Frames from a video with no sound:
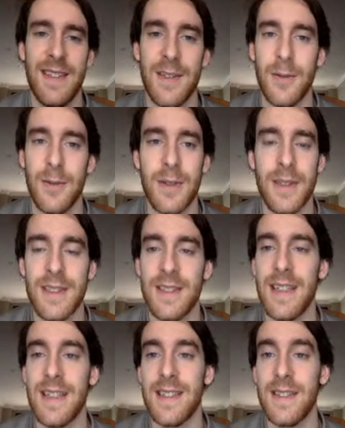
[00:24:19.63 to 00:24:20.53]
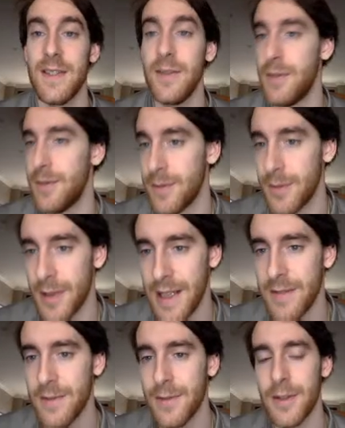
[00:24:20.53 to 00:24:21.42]
a course that's
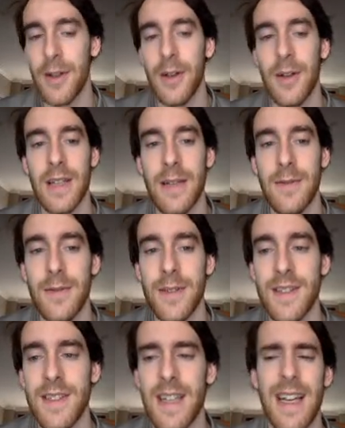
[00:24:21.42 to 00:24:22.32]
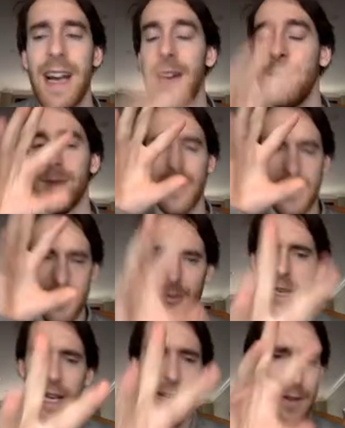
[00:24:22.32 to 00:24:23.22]
great for all levels.
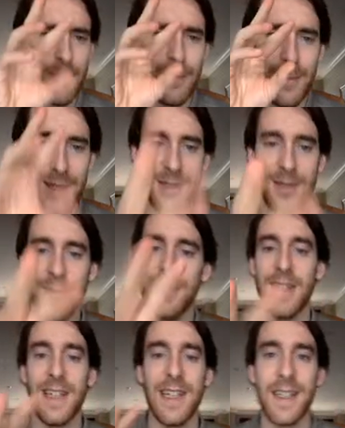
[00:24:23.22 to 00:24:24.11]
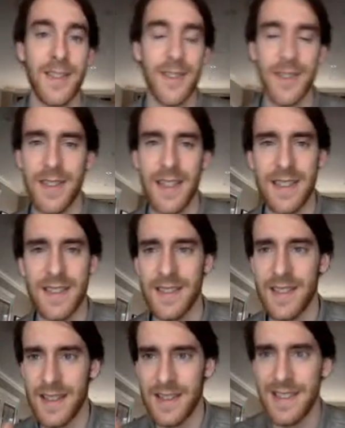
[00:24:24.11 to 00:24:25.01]
We have a bunch of great
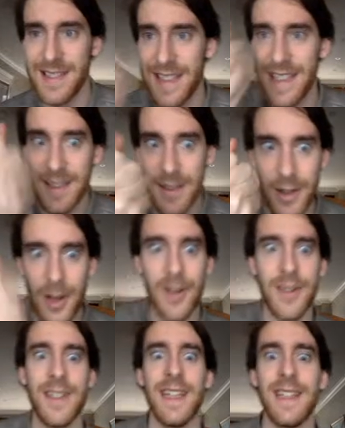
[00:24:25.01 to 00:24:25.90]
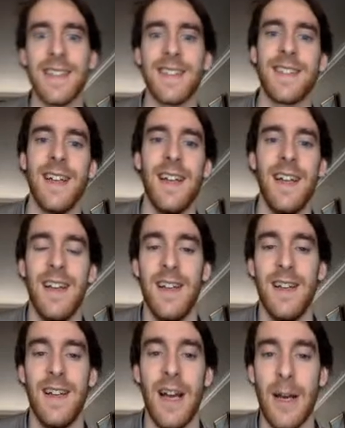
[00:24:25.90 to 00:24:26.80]
exercises like this in context.
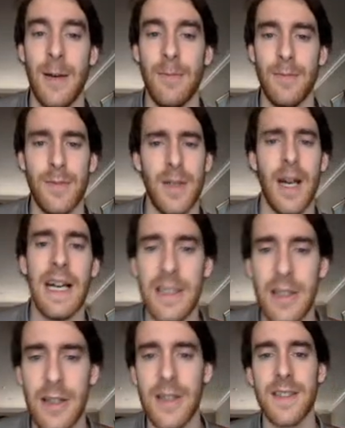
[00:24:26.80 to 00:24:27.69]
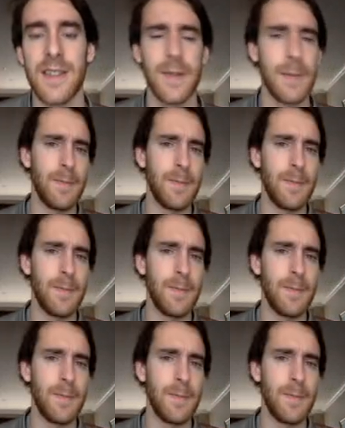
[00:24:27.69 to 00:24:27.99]
Dialogues.